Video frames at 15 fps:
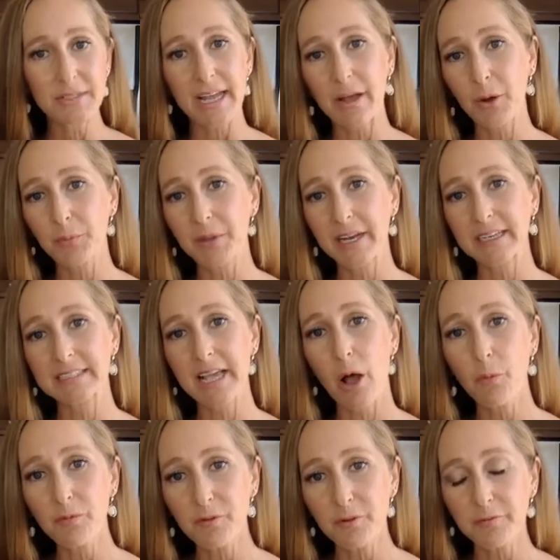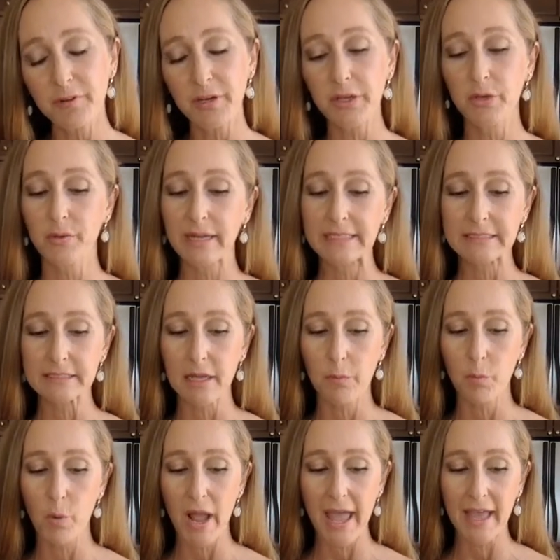I hope that is helpful for you in
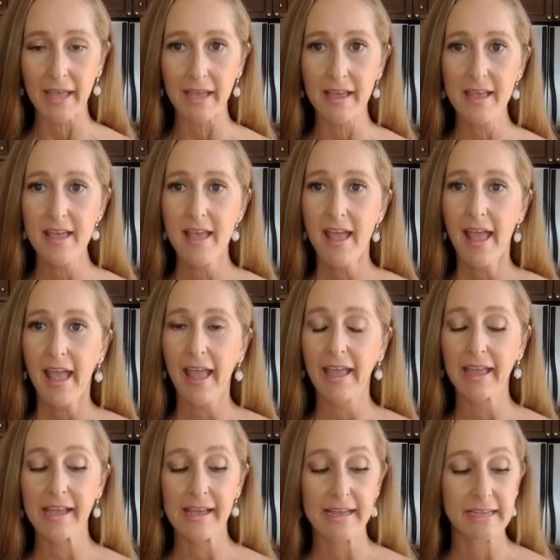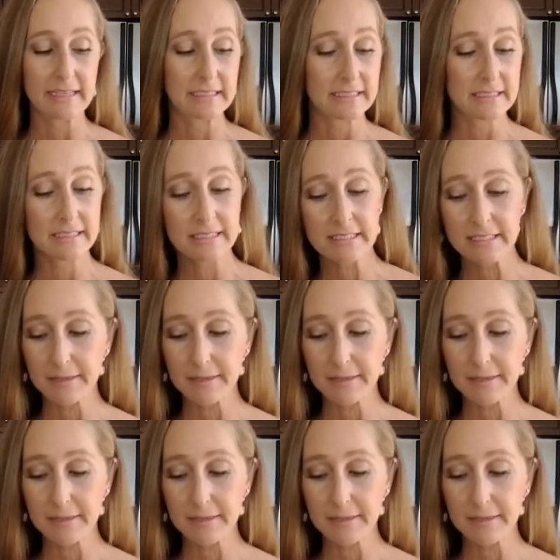some way. And